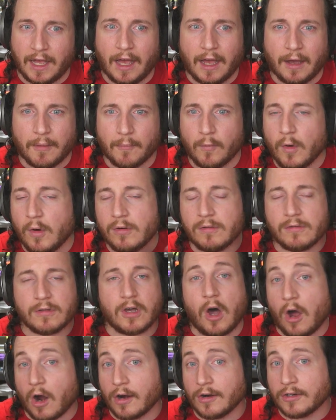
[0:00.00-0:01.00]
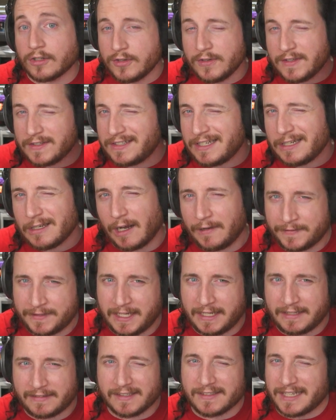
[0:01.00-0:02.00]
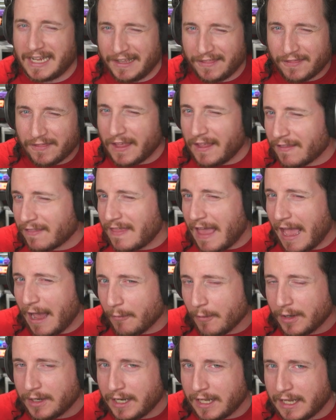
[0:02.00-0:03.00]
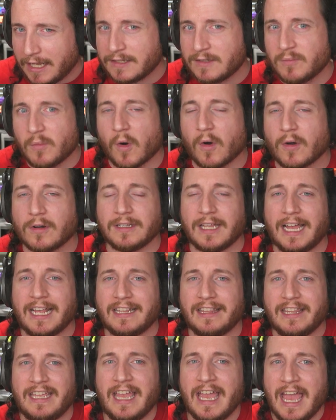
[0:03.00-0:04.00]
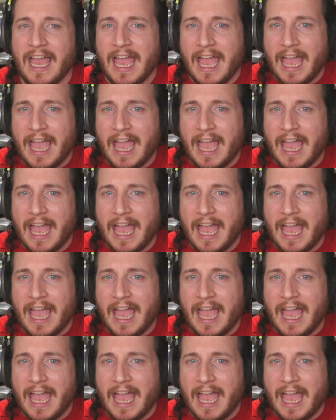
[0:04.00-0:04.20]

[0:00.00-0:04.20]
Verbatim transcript: Um, we'll card to the Z offset since I think that one is more likely,